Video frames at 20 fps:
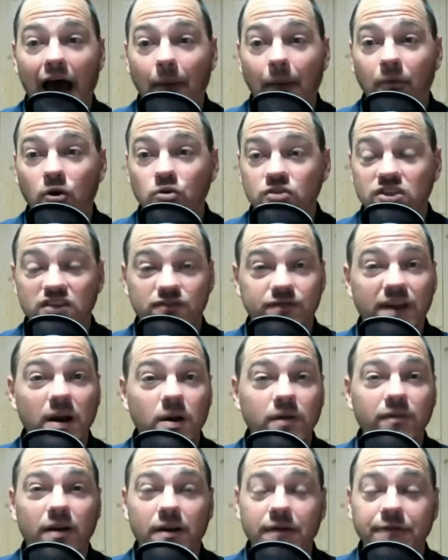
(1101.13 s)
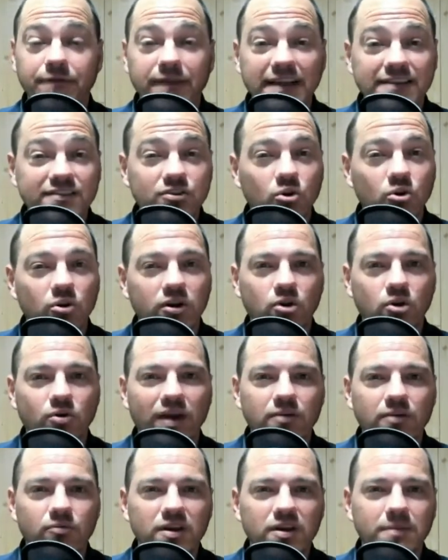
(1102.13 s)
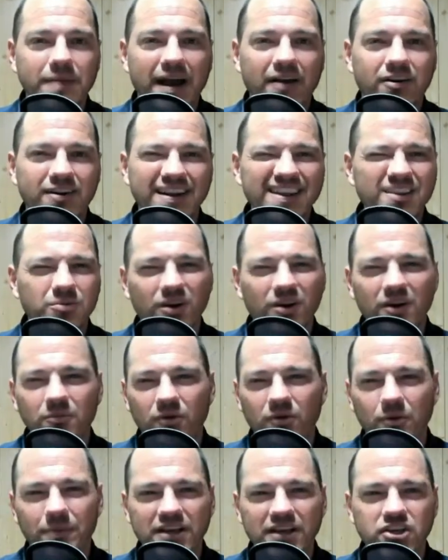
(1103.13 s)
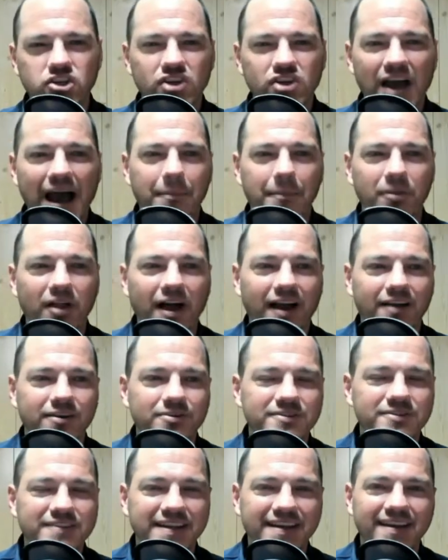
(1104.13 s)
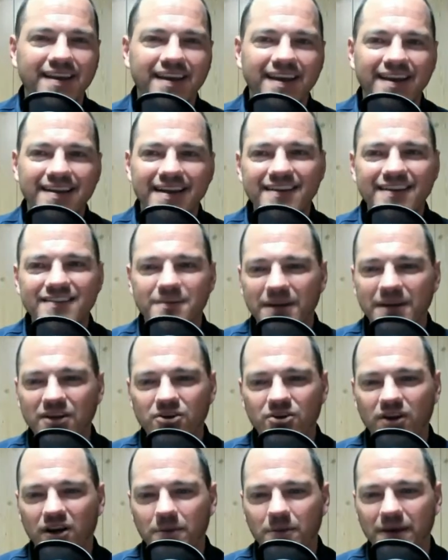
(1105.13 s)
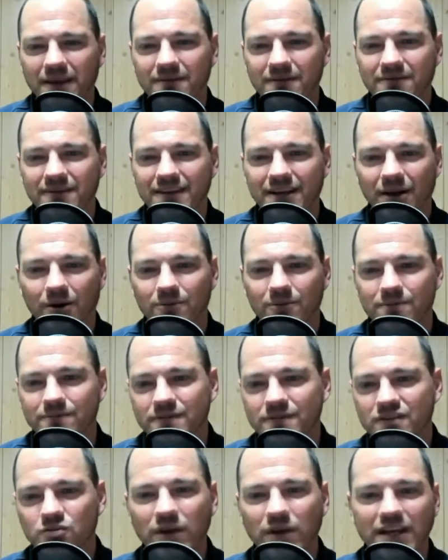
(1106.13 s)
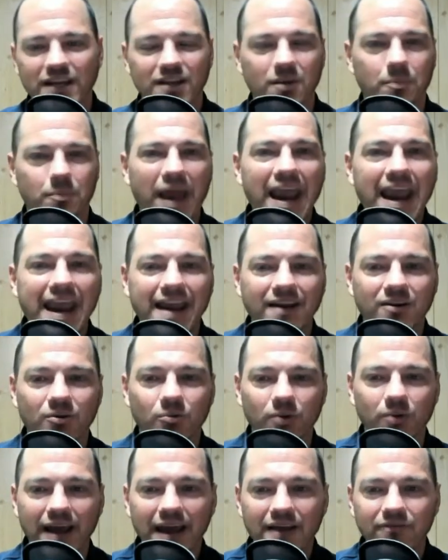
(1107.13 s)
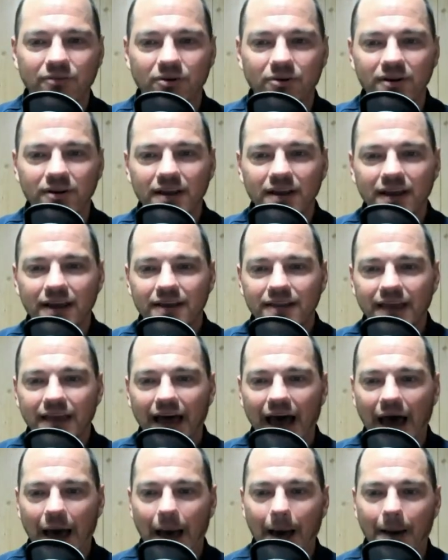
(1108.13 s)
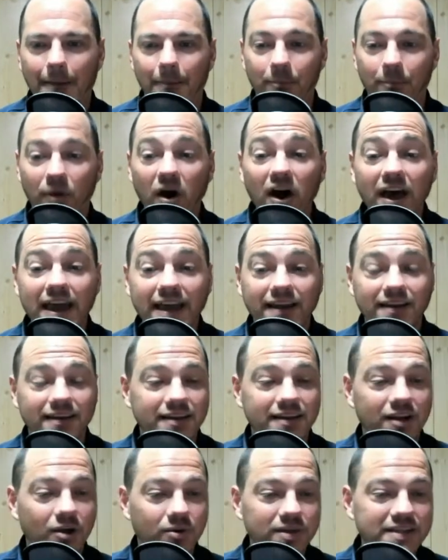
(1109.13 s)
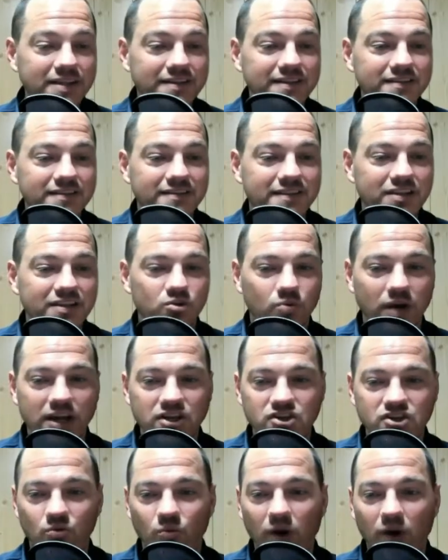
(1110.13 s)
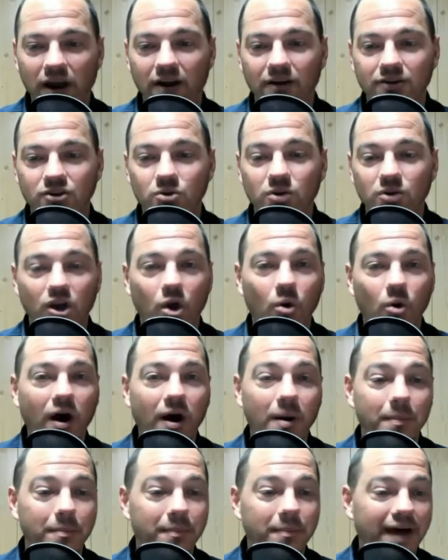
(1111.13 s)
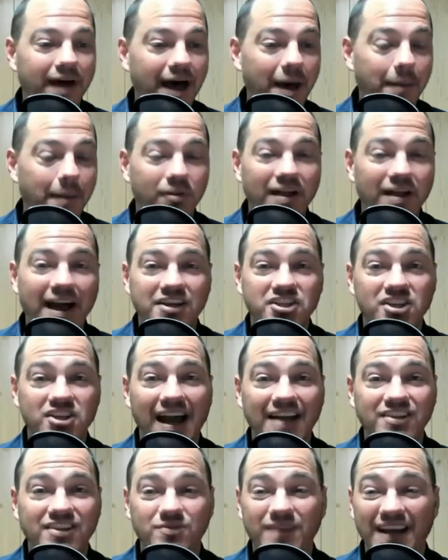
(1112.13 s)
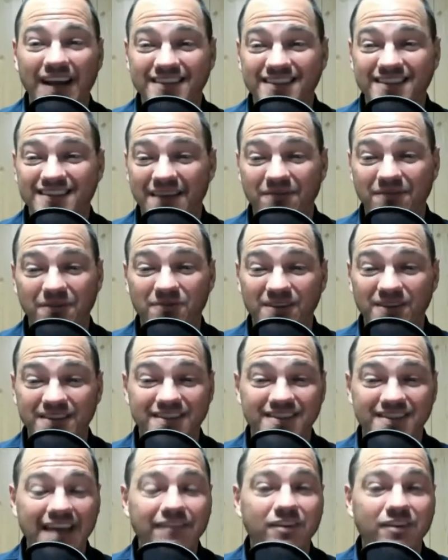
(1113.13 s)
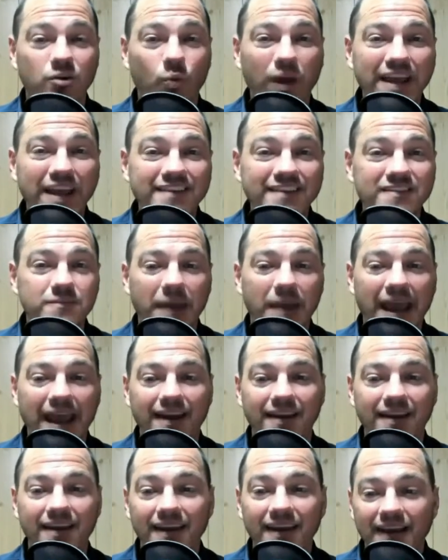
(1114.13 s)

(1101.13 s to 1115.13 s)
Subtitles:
who's just very, very physical and a great rebounder. Neither one of them are big shot blockers. And that doesn't mean you're going to be, sweet in the paint or whatever. But this is a situation where you can go up, block shots. You've got 7'7" wingspan,